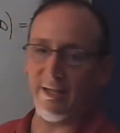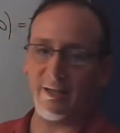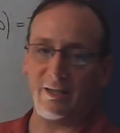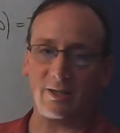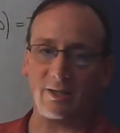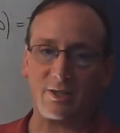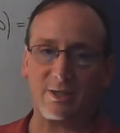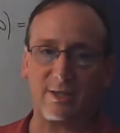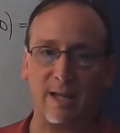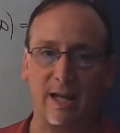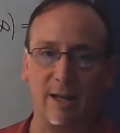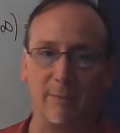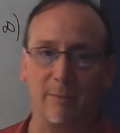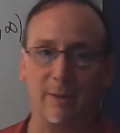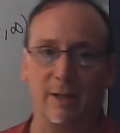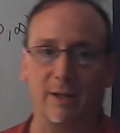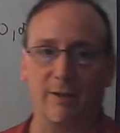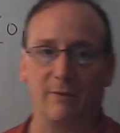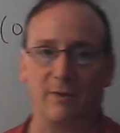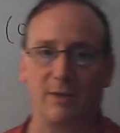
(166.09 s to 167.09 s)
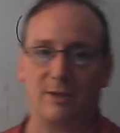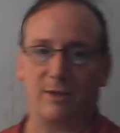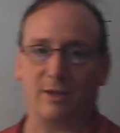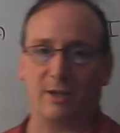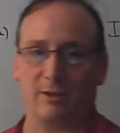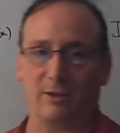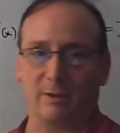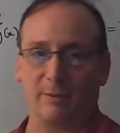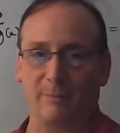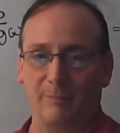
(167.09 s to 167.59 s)
in the statement of the
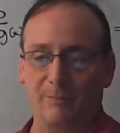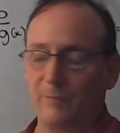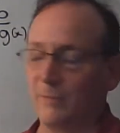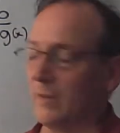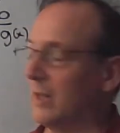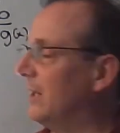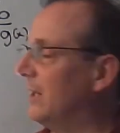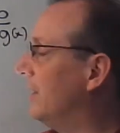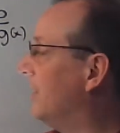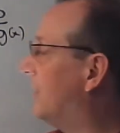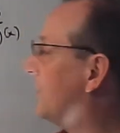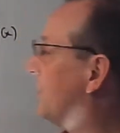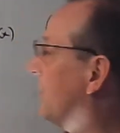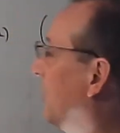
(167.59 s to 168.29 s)
theorem. So